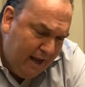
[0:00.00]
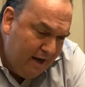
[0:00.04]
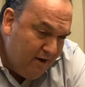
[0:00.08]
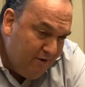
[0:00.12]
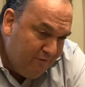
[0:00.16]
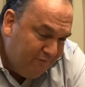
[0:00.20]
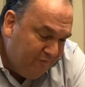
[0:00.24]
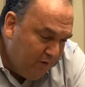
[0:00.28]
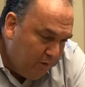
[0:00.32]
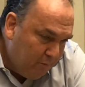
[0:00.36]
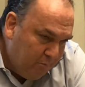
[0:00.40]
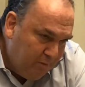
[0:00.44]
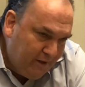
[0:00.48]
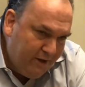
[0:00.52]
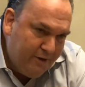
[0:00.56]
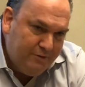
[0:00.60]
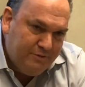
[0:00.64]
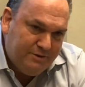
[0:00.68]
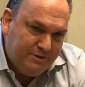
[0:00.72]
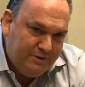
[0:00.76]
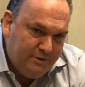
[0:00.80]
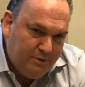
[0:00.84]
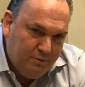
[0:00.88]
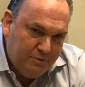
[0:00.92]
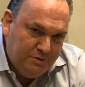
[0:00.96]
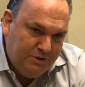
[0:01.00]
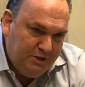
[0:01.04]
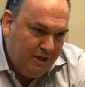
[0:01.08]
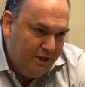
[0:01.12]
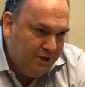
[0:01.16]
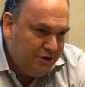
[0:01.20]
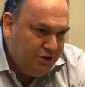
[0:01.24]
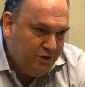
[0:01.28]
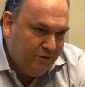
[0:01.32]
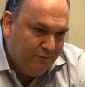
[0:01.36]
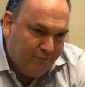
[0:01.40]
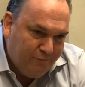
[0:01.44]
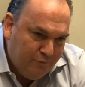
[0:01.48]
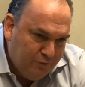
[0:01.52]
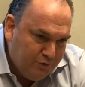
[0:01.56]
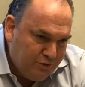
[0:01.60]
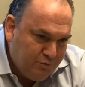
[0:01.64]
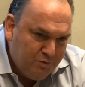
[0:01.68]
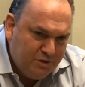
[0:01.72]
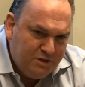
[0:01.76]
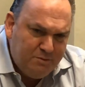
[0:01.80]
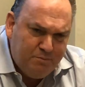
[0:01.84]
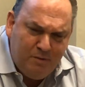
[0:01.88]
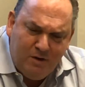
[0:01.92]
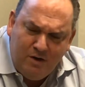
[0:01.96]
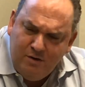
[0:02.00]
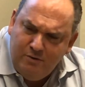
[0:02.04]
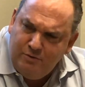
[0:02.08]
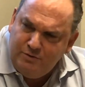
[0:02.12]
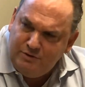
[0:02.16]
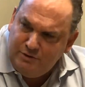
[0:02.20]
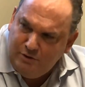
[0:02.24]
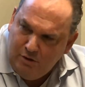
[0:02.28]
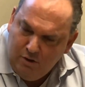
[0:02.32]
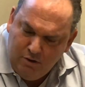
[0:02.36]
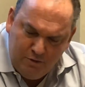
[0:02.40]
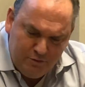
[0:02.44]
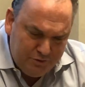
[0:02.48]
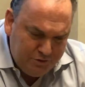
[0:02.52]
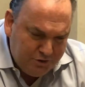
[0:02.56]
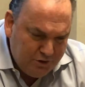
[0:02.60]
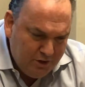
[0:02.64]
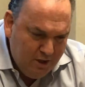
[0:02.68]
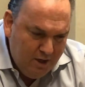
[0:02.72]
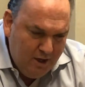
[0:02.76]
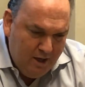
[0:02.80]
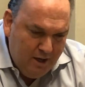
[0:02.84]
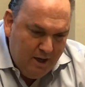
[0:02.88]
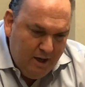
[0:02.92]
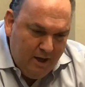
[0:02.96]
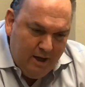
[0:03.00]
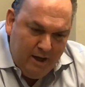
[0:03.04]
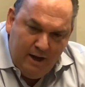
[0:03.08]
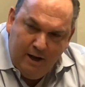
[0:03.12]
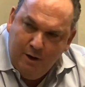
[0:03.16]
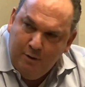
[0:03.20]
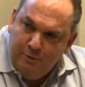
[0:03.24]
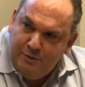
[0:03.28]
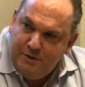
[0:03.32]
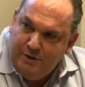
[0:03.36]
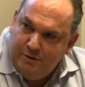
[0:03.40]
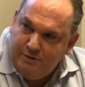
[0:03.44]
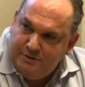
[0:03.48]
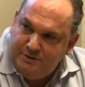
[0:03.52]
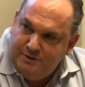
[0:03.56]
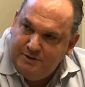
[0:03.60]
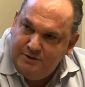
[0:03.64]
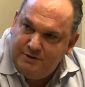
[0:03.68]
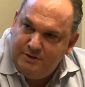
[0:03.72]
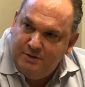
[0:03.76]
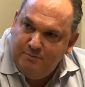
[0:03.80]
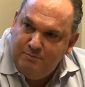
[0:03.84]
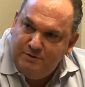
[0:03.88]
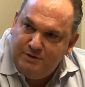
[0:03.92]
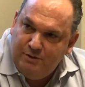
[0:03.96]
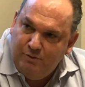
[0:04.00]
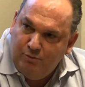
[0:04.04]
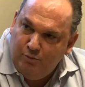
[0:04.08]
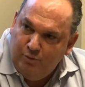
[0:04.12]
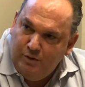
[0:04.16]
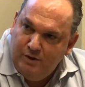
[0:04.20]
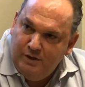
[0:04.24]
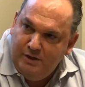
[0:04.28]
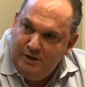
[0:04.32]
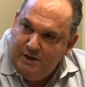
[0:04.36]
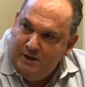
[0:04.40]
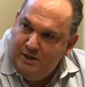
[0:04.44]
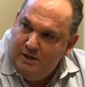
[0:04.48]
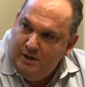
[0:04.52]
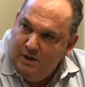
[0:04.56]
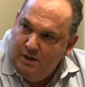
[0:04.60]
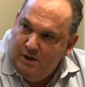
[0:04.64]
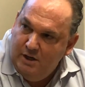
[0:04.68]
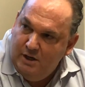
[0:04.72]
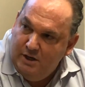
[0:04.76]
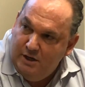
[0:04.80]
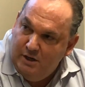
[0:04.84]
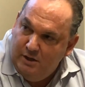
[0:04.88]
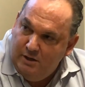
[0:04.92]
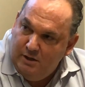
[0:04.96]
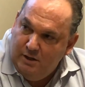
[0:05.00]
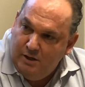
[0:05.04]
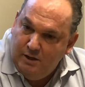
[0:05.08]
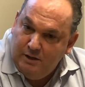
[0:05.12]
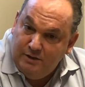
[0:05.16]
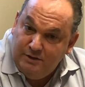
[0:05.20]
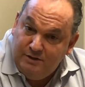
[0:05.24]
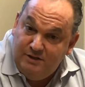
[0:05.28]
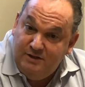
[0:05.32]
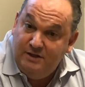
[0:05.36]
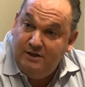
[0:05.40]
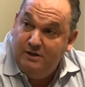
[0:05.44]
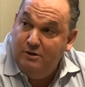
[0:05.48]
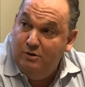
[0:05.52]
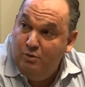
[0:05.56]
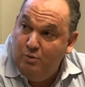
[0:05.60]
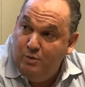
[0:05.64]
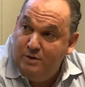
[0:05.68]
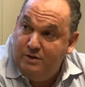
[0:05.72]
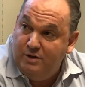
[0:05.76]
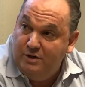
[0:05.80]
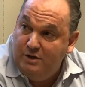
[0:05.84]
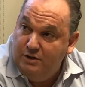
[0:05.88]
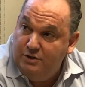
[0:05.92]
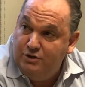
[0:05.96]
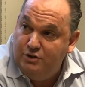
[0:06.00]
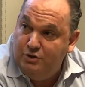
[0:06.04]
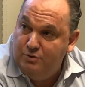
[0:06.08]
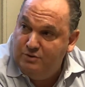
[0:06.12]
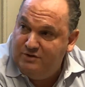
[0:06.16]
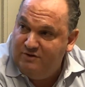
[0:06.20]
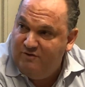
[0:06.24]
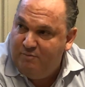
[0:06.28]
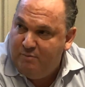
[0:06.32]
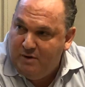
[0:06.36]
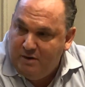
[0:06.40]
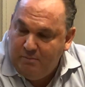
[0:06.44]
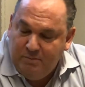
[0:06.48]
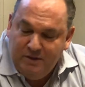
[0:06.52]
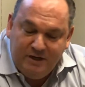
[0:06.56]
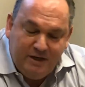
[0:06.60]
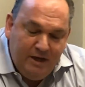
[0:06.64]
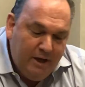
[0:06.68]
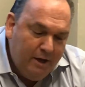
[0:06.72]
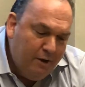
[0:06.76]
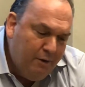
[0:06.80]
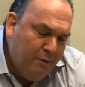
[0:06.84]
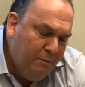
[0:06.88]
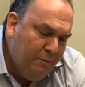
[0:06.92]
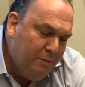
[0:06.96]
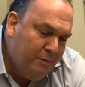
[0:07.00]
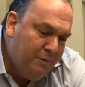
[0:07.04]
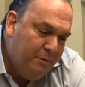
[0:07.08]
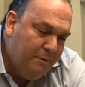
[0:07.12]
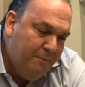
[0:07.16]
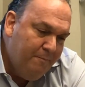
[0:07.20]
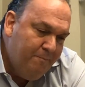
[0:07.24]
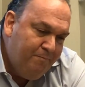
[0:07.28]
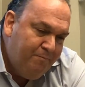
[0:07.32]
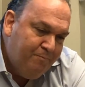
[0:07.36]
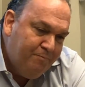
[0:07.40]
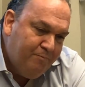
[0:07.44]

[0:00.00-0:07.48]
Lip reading: NFL Players Association, first responders, large healthcare systems that really deal with issues of public health.